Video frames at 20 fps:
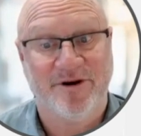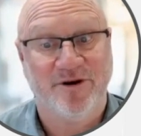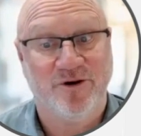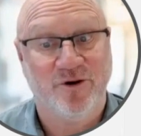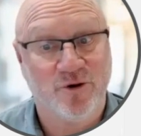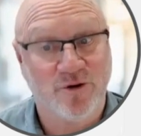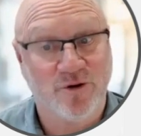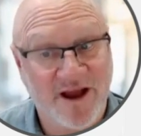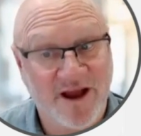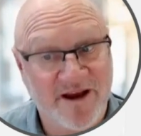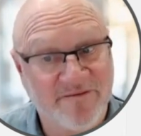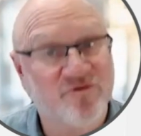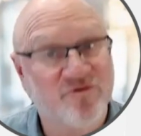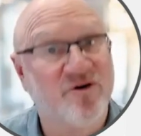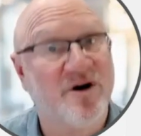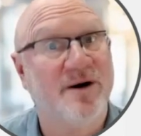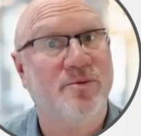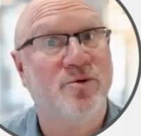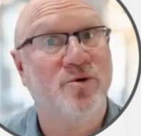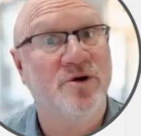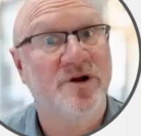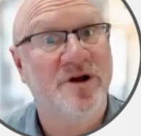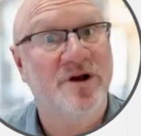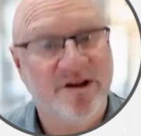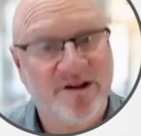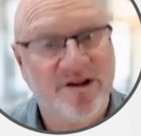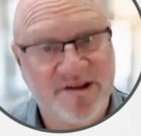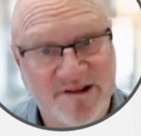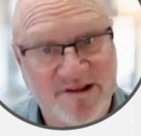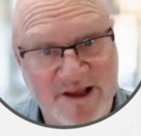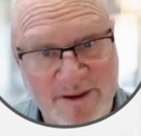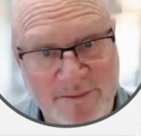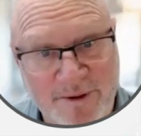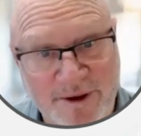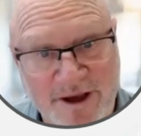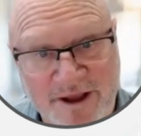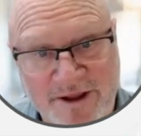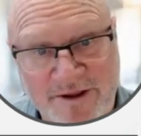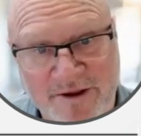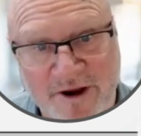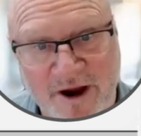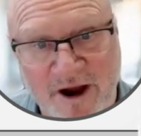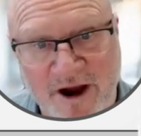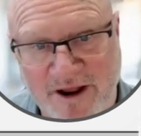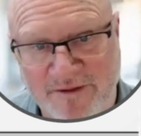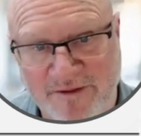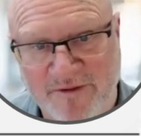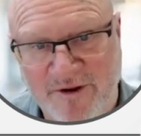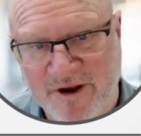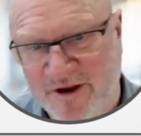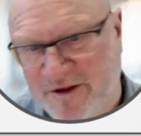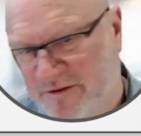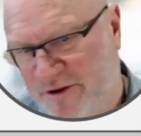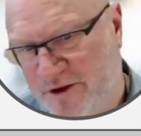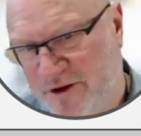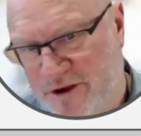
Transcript: you'll have trouble sleeping at night. So you